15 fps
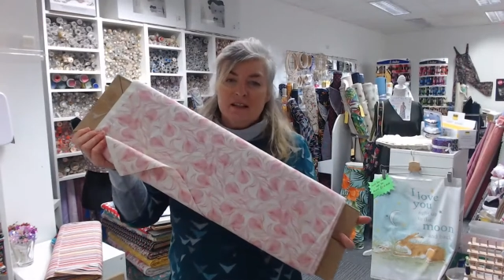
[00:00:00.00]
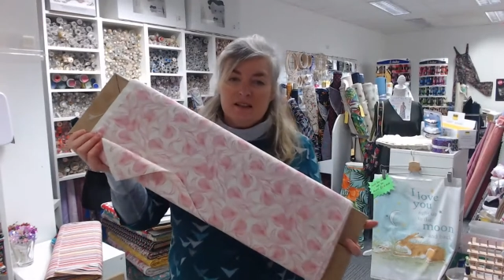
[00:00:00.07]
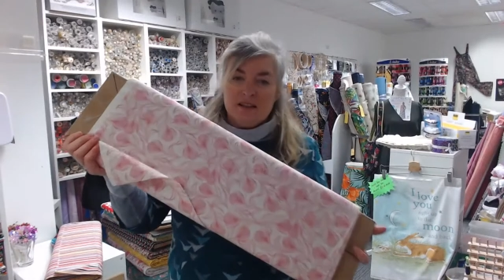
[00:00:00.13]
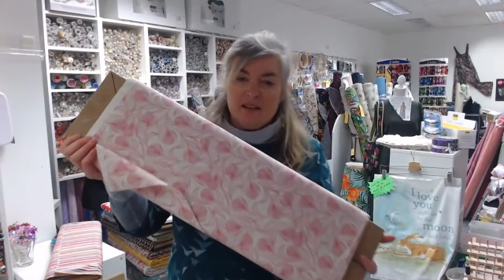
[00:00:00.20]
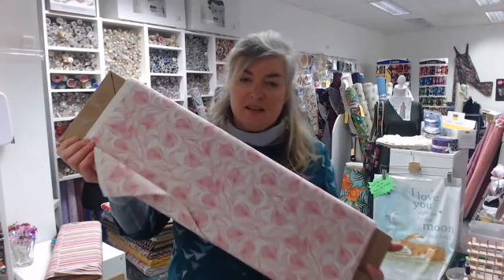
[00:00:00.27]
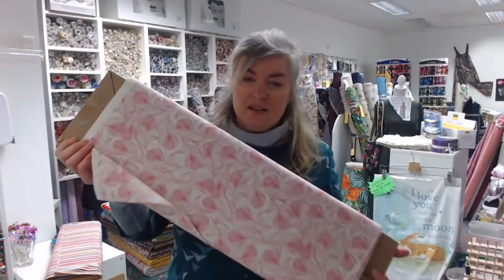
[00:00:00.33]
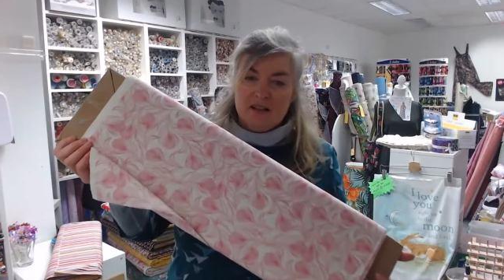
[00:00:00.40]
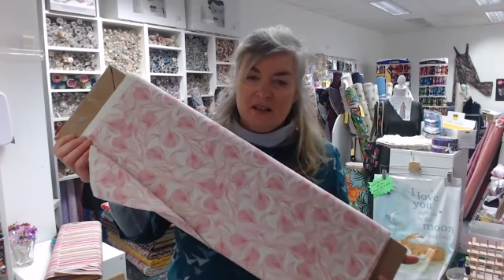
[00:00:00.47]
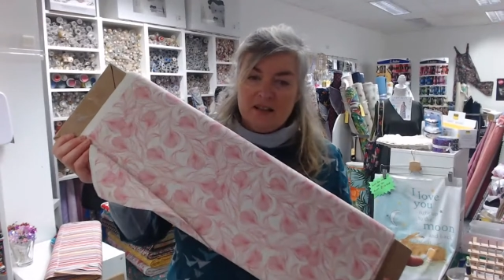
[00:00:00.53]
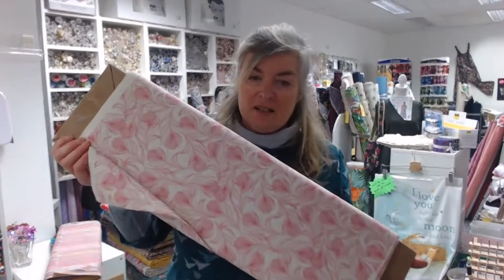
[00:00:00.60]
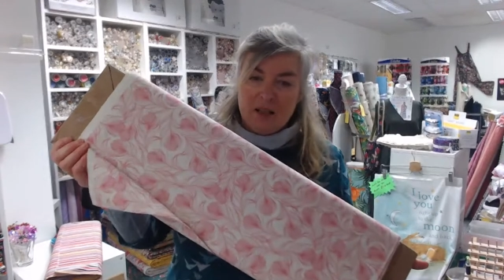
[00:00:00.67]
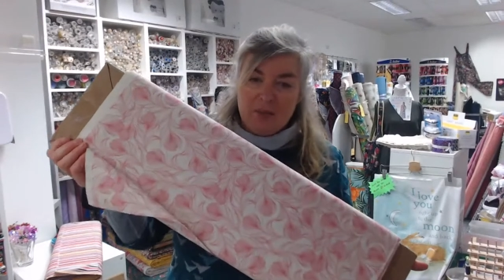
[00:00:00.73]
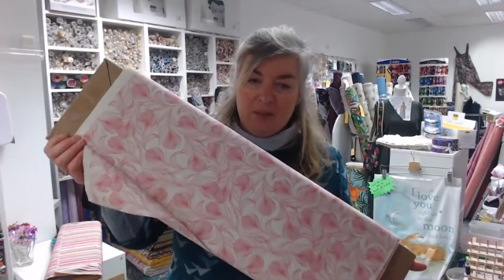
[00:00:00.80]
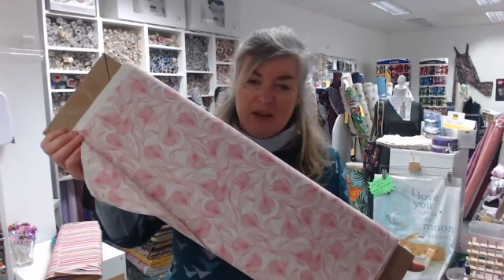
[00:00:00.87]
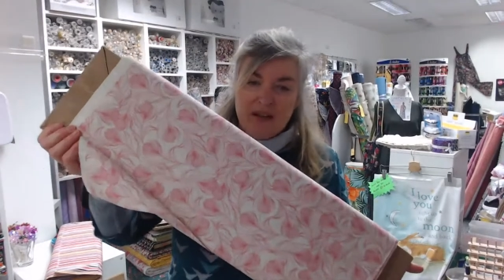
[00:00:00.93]
It's like a
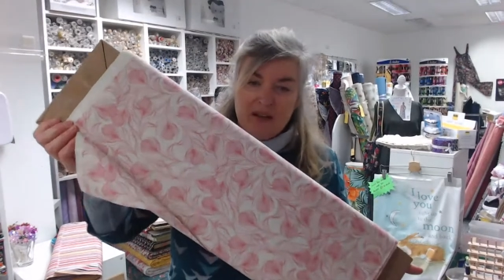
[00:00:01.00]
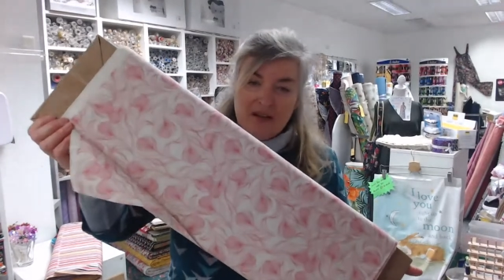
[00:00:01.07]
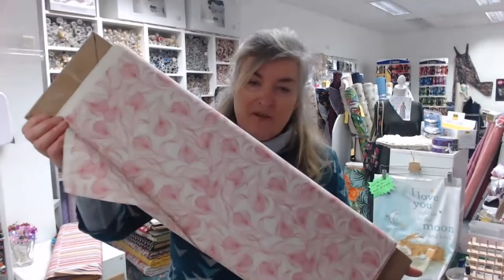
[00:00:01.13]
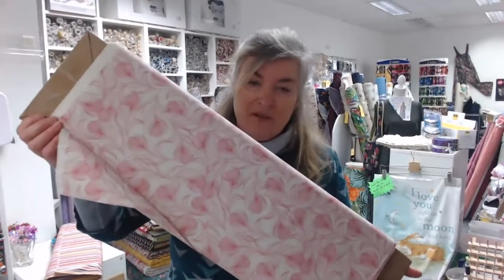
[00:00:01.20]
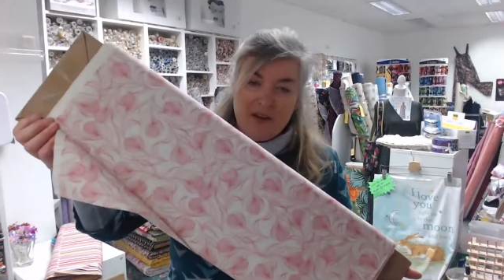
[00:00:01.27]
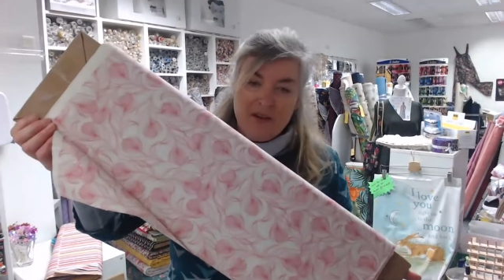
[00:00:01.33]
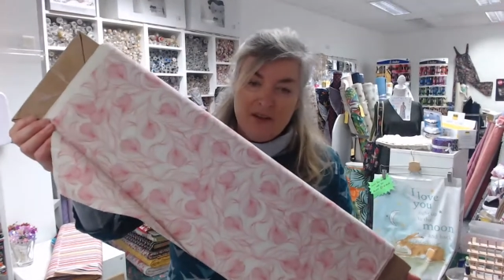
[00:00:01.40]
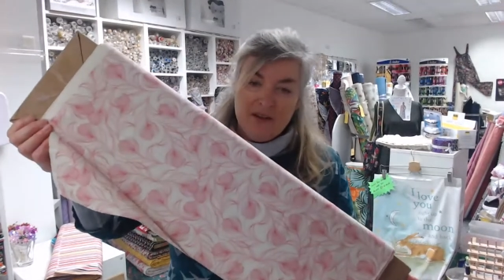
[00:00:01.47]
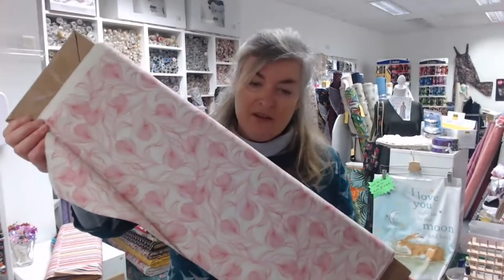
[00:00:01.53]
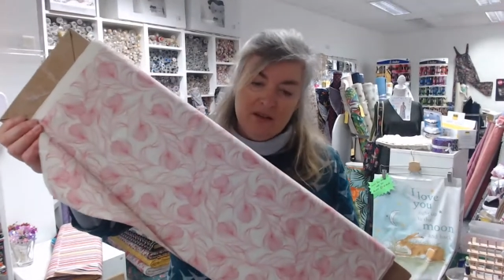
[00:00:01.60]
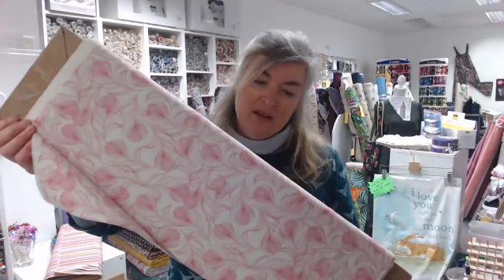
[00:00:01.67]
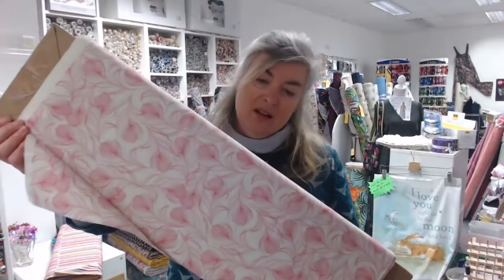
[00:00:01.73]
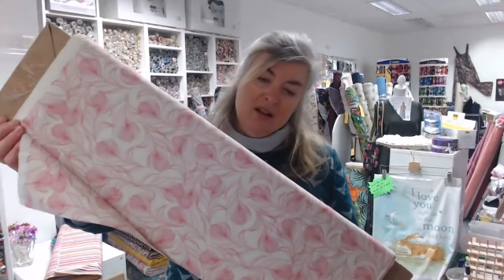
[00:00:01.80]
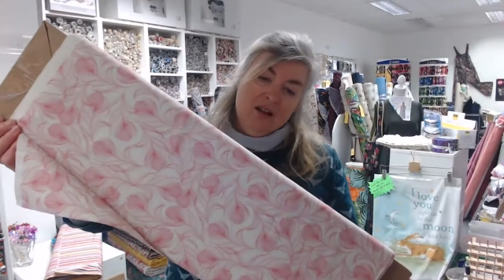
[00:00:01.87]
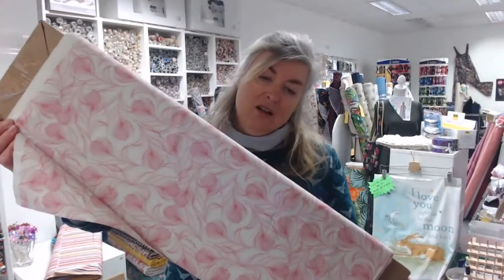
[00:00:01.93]
dusky pink feather
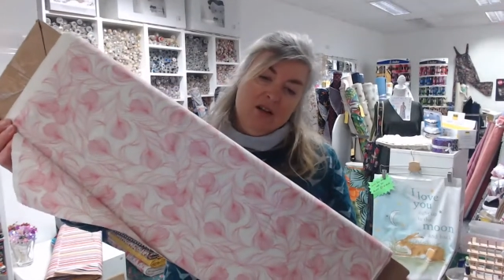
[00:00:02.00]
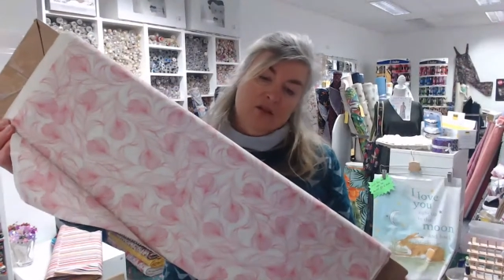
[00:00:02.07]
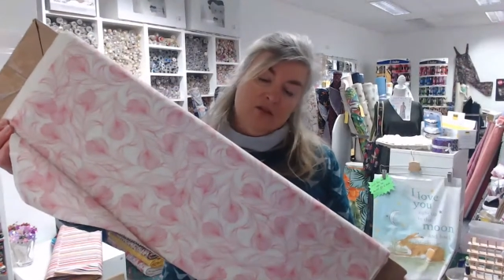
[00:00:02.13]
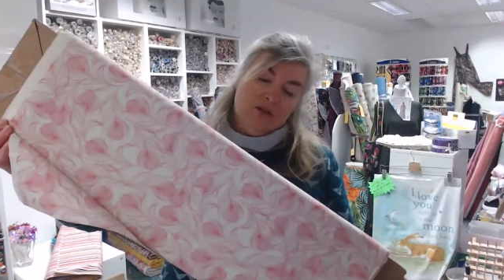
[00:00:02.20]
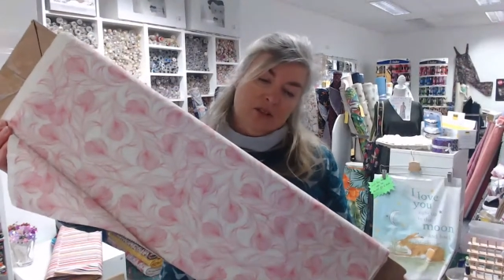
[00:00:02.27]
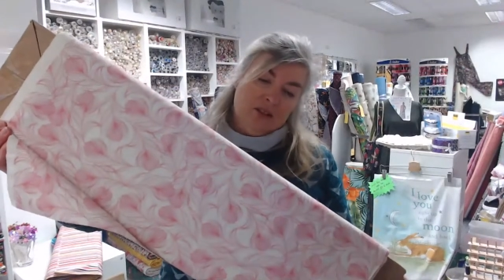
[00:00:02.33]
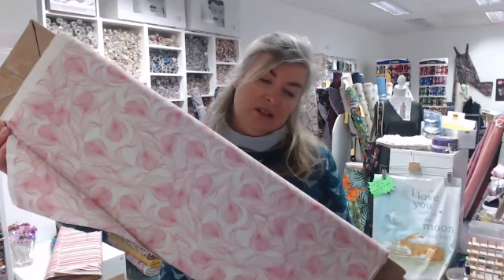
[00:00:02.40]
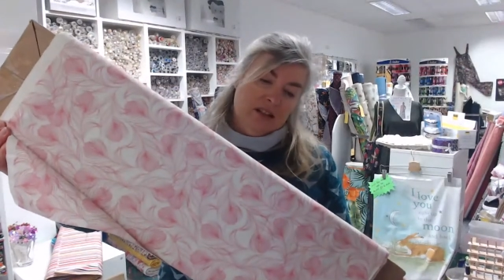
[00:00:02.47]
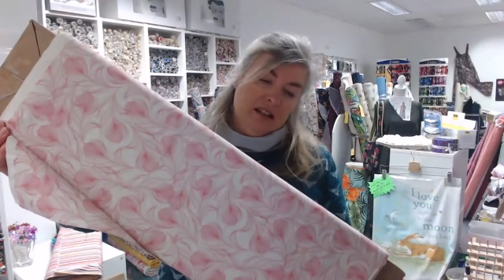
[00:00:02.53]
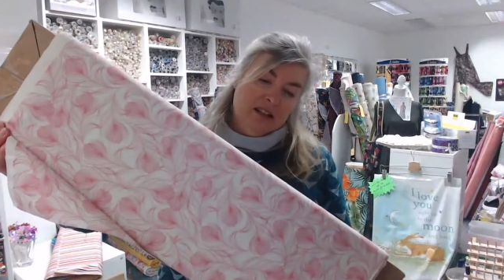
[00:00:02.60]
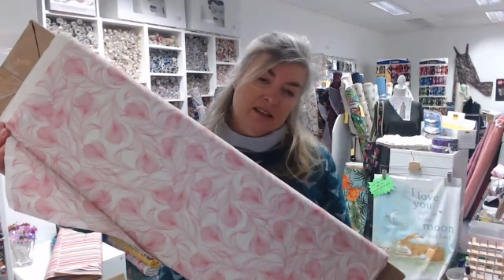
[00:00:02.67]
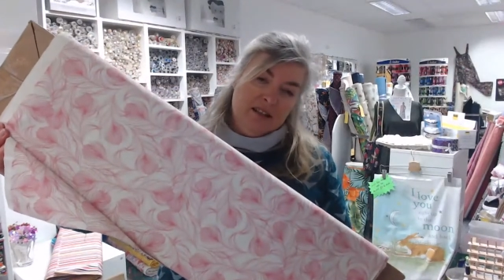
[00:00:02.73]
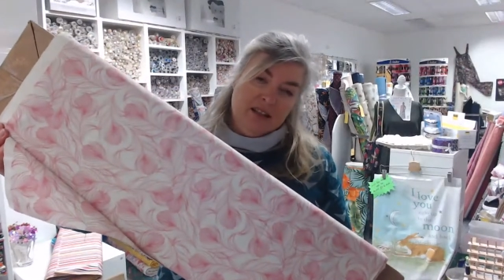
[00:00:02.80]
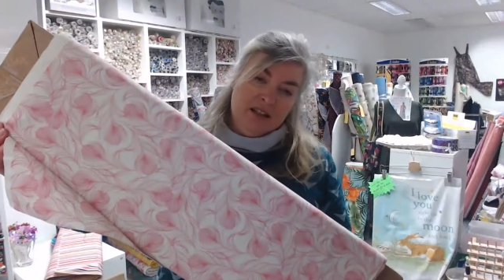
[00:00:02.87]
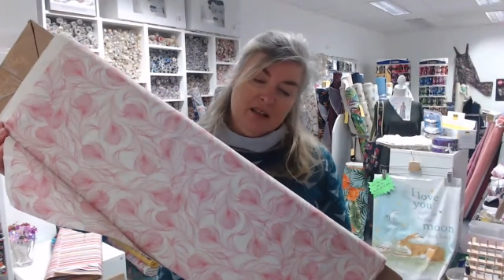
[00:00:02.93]
on an
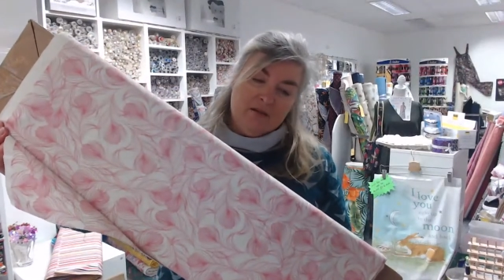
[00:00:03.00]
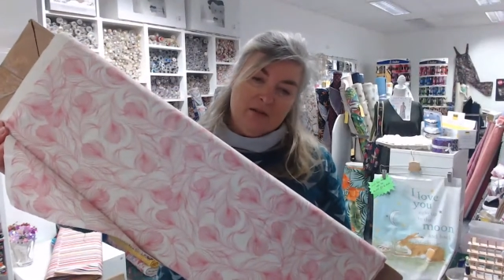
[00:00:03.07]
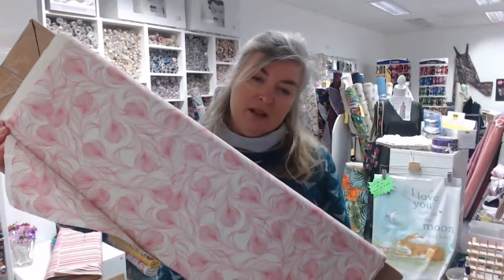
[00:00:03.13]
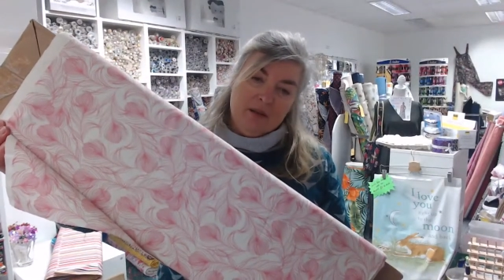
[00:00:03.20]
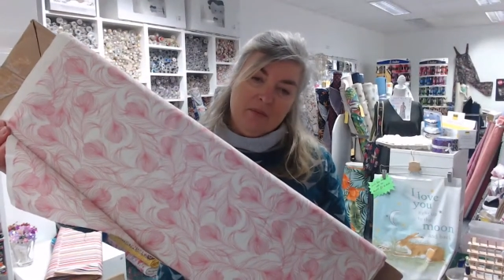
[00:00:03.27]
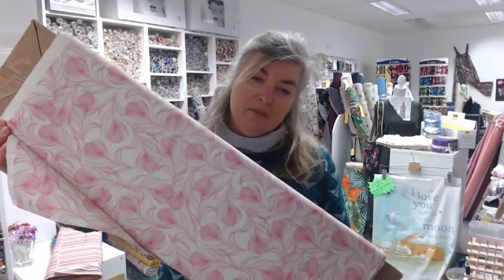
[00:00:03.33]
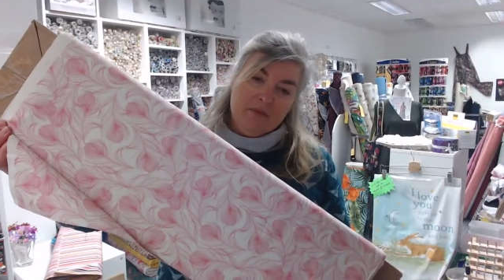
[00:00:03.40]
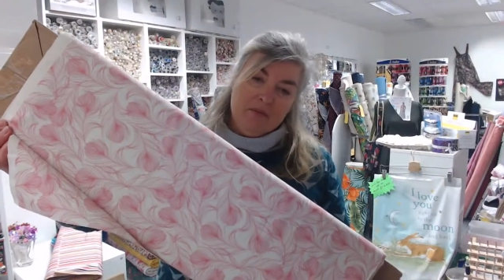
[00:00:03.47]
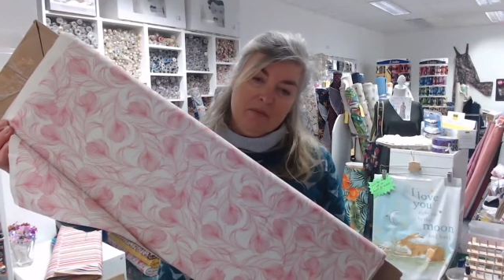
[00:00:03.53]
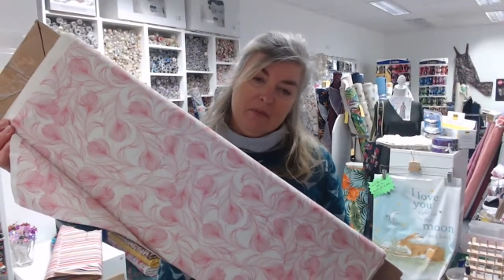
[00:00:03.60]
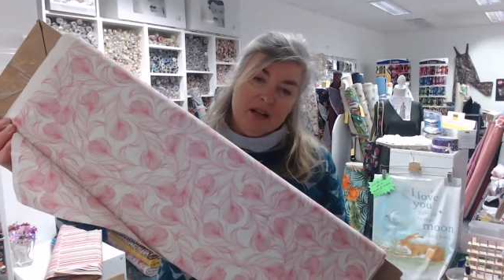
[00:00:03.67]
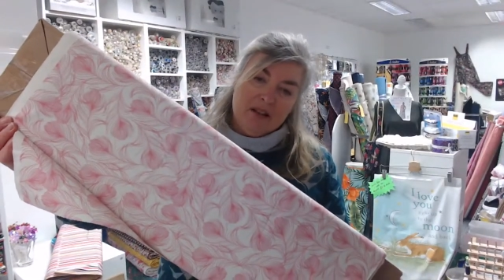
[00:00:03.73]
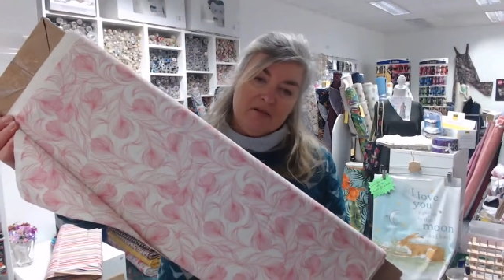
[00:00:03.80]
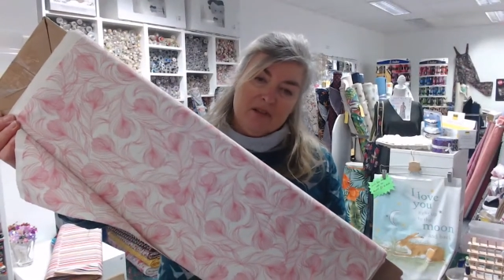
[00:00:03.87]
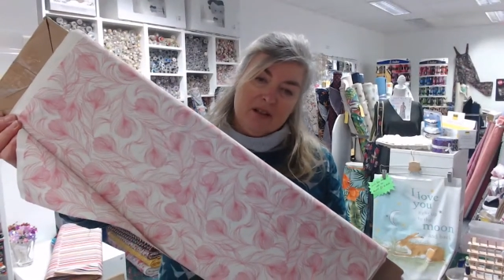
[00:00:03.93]
antique cream
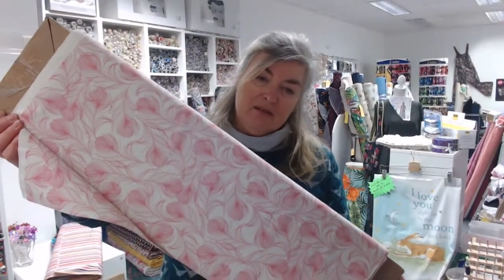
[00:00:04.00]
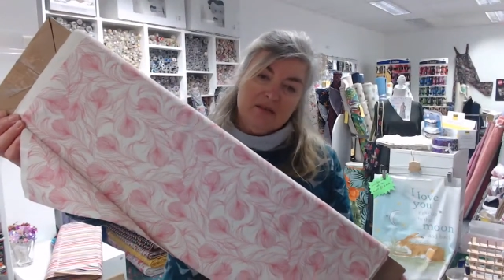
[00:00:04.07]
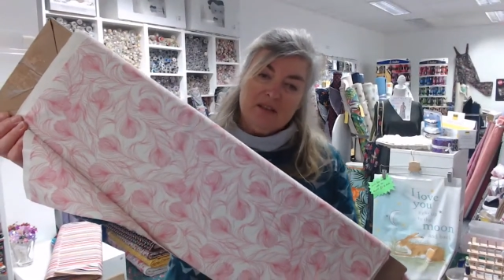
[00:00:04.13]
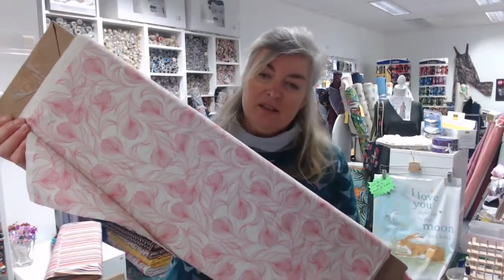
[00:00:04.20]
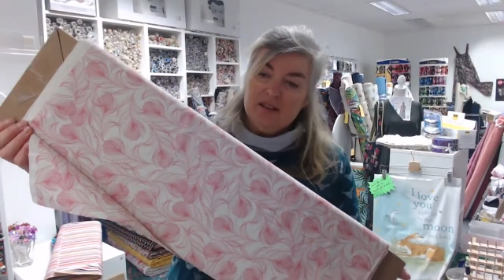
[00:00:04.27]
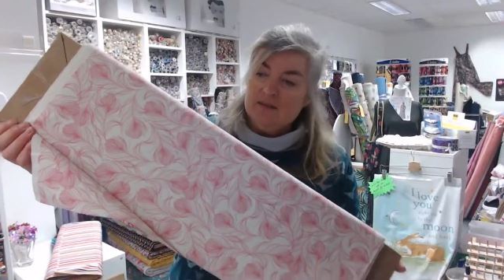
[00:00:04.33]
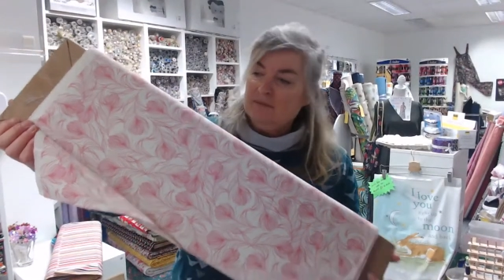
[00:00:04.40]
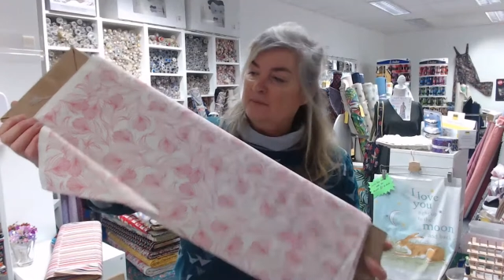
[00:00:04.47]
background.